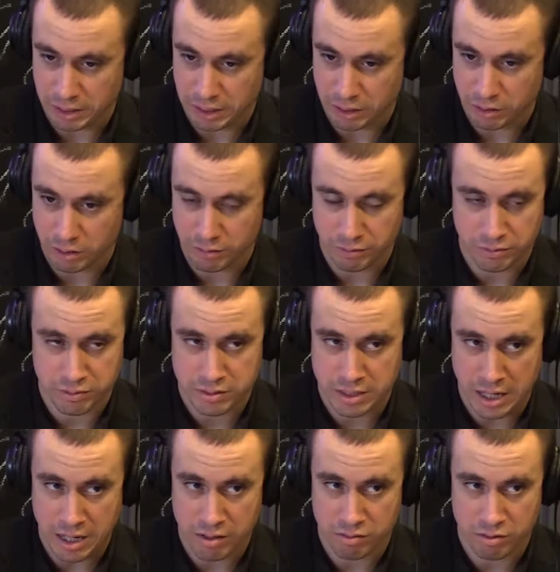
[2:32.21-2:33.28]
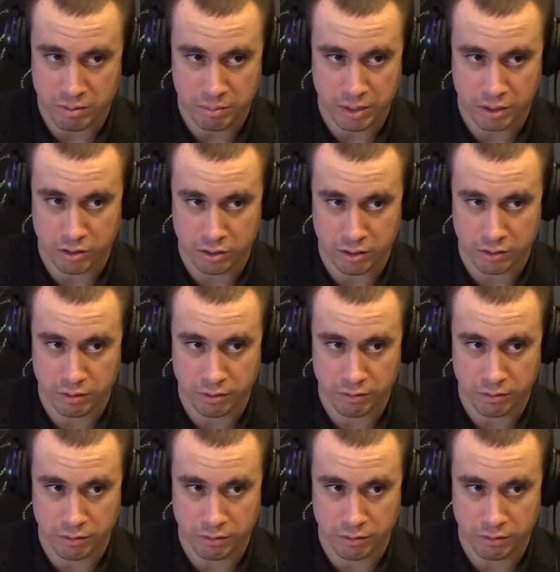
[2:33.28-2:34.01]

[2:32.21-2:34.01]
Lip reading: They could have tased him. They could have